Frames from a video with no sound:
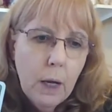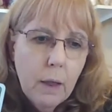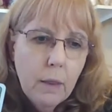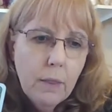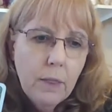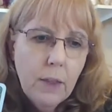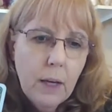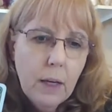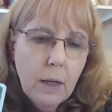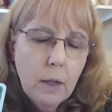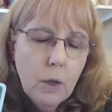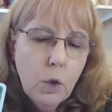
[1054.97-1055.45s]

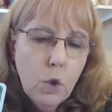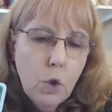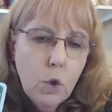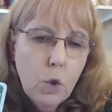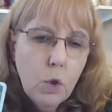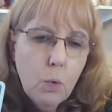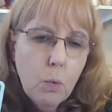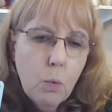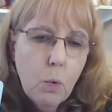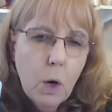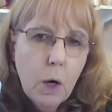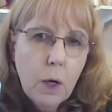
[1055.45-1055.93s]
then
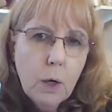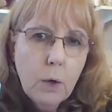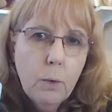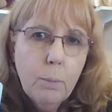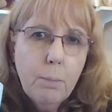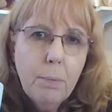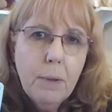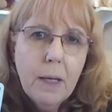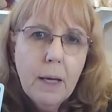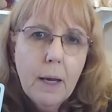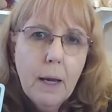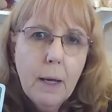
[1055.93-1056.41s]
you want to
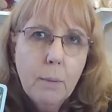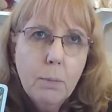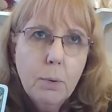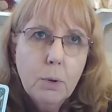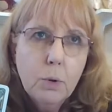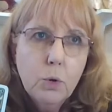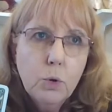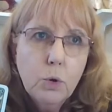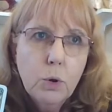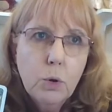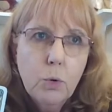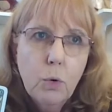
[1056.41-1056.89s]
be
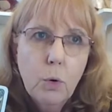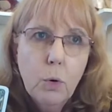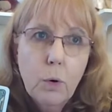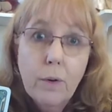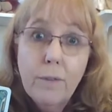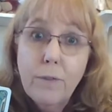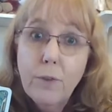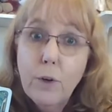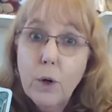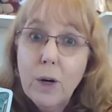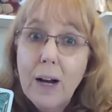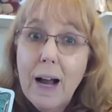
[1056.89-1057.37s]
able to, or
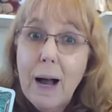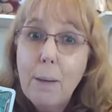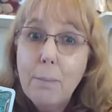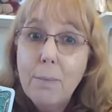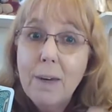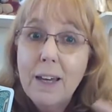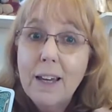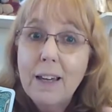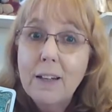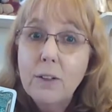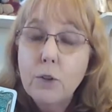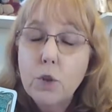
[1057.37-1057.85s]
if you're
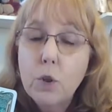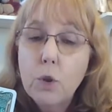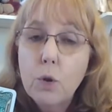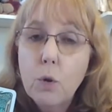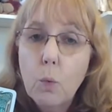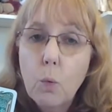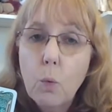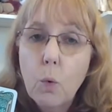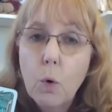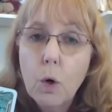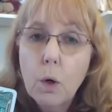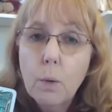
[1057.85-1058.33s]
coming into the
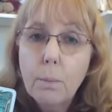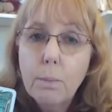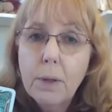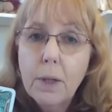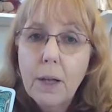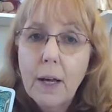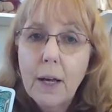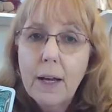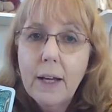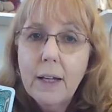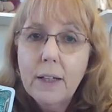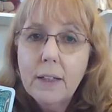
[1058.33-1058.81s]

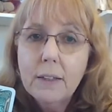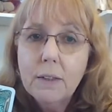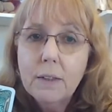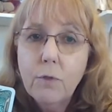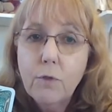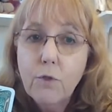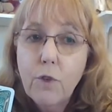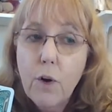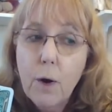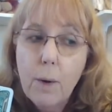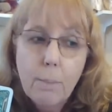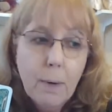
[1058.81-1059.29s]
workplace
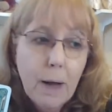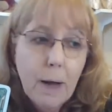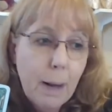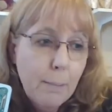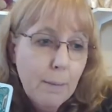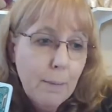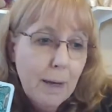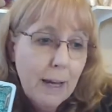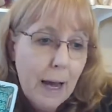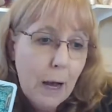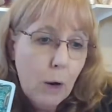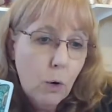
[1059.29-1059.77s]
from
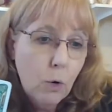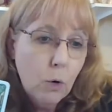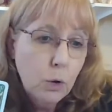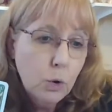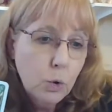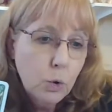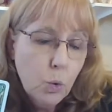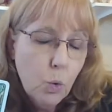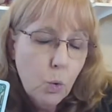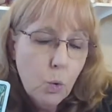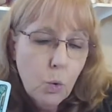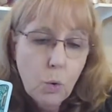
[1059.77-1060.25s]
coming out of
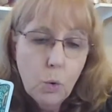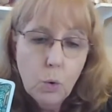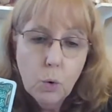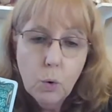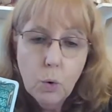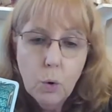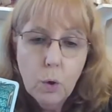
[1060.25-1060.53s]
school,